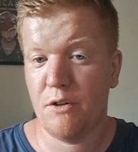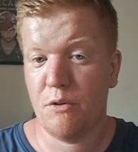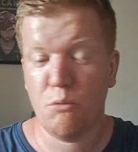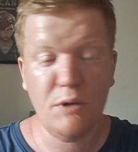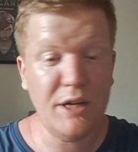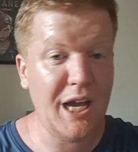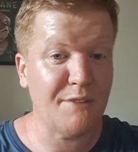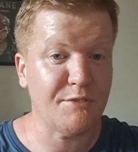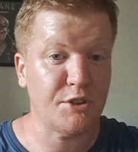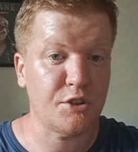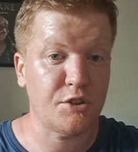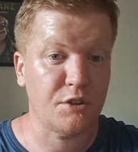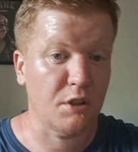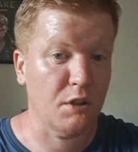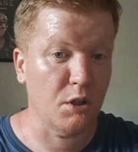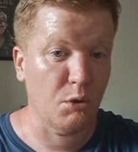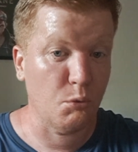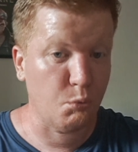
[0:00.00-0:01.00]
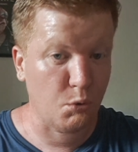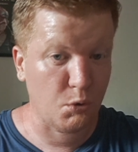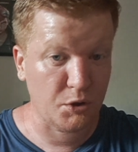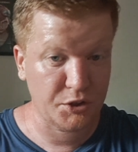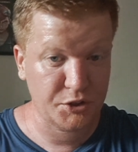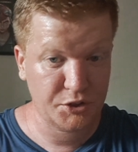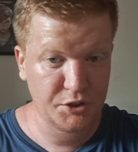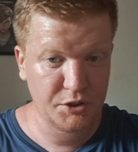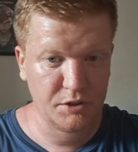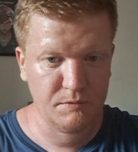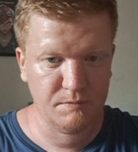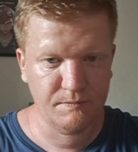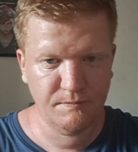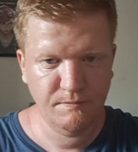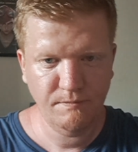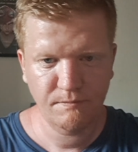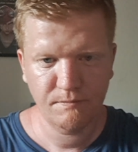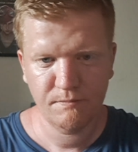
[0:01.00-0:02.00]
we have Star Wars.
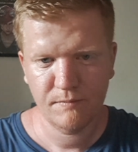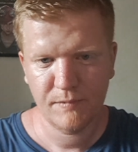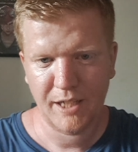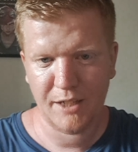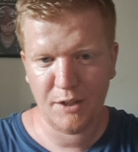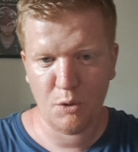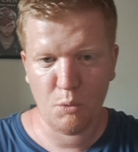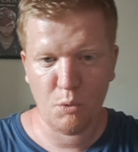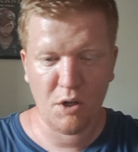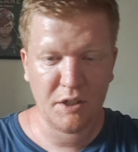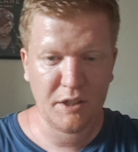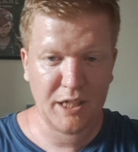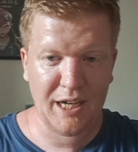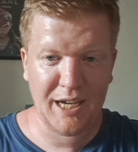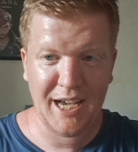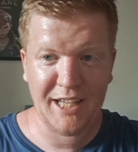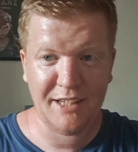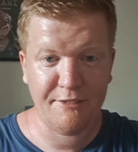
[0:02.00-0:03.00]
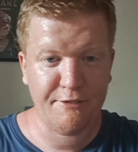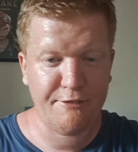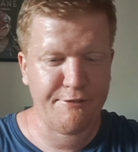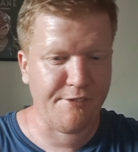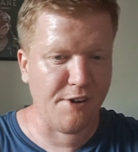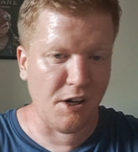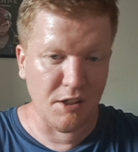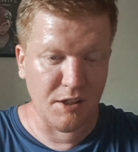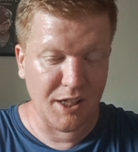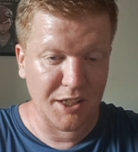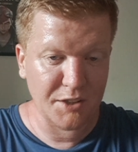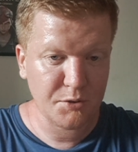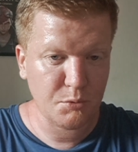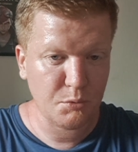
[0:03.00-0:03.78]
I know one guy had Fallout